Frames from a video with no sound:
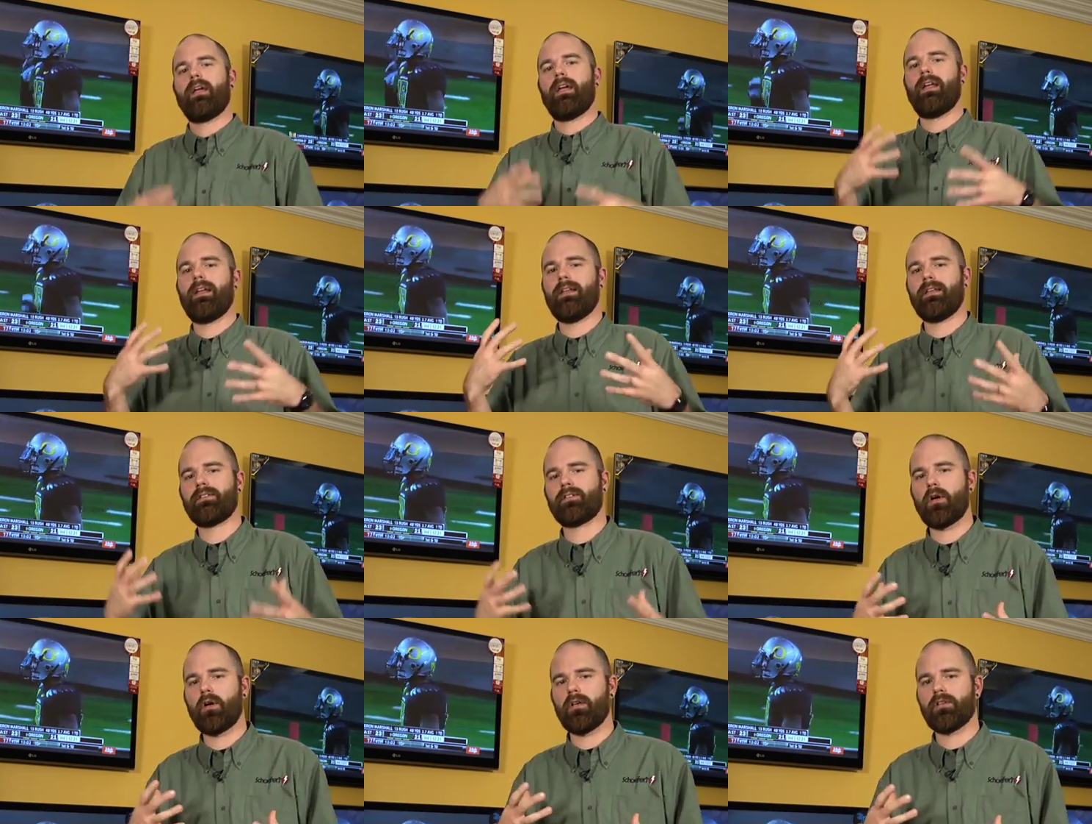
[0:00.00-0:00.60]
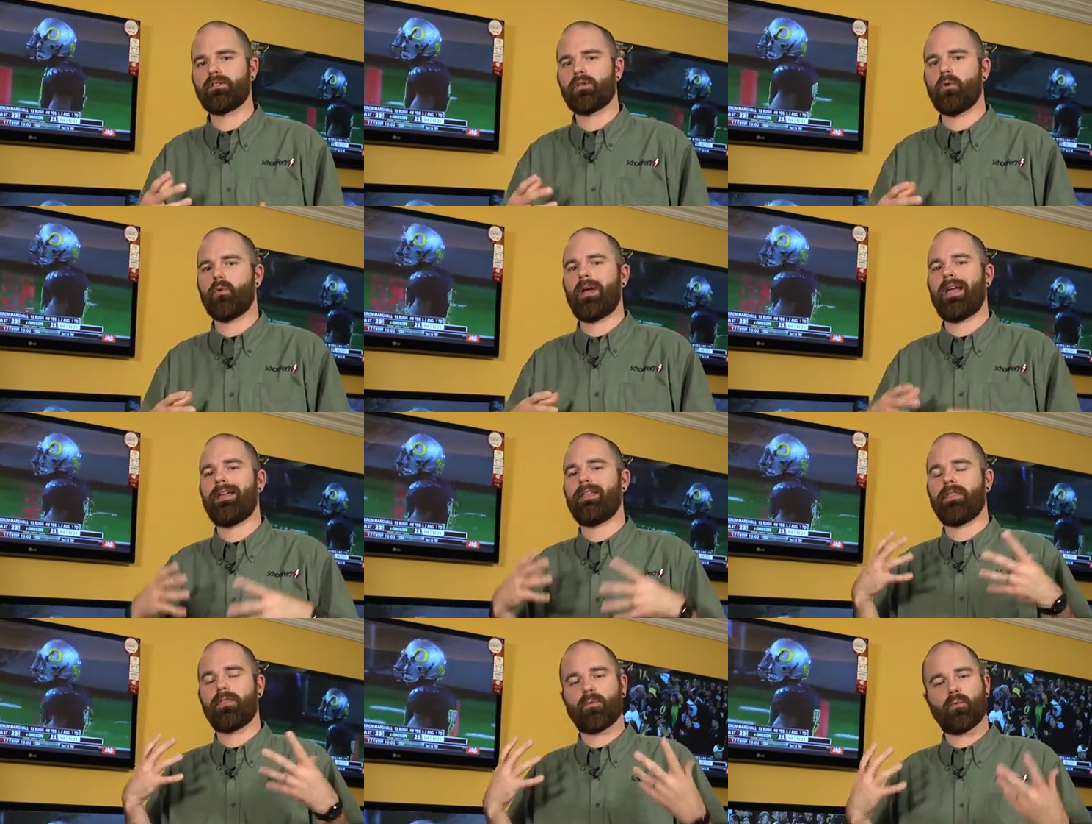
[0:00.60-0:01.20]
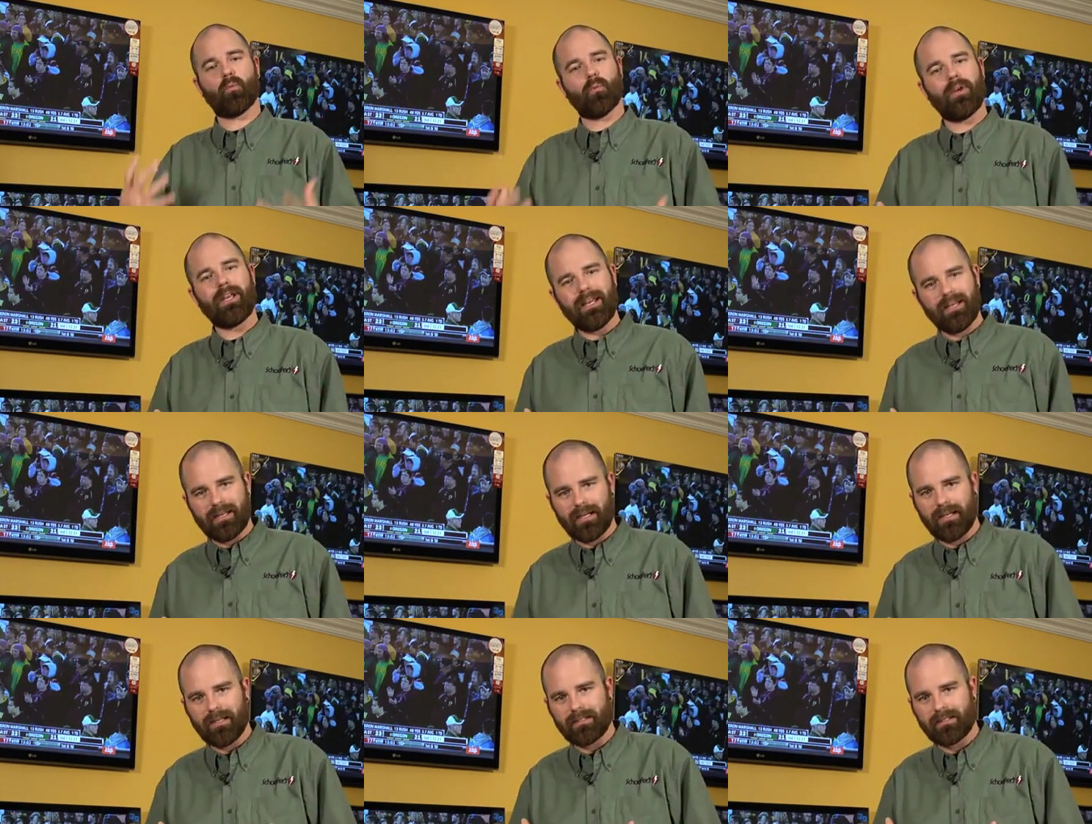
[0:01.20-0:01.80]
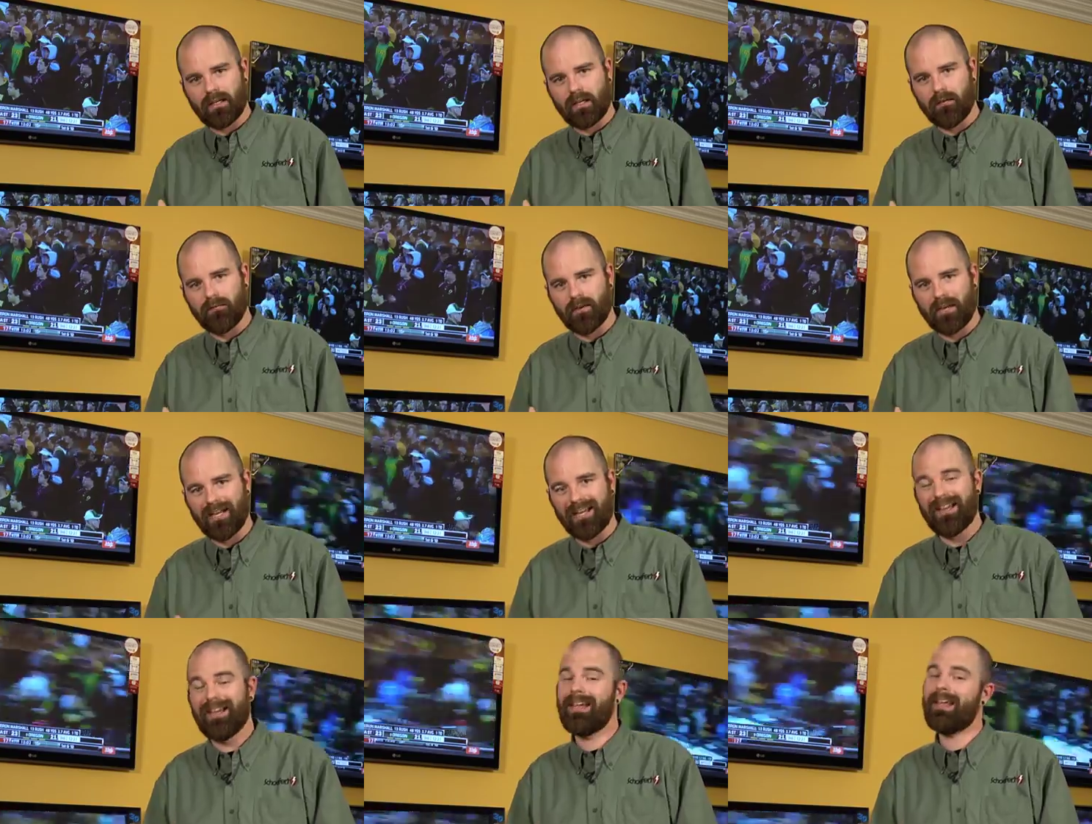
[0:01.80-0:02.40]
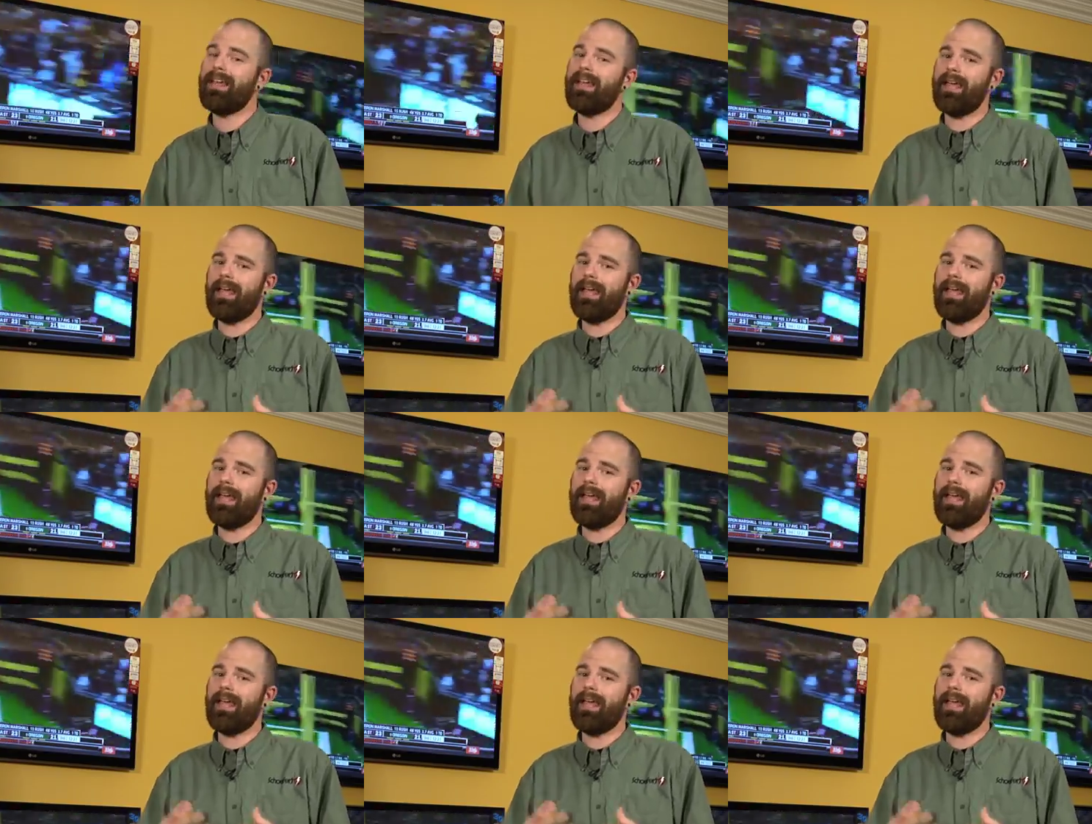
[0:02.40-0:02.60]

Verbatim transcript: it is also a 3D TV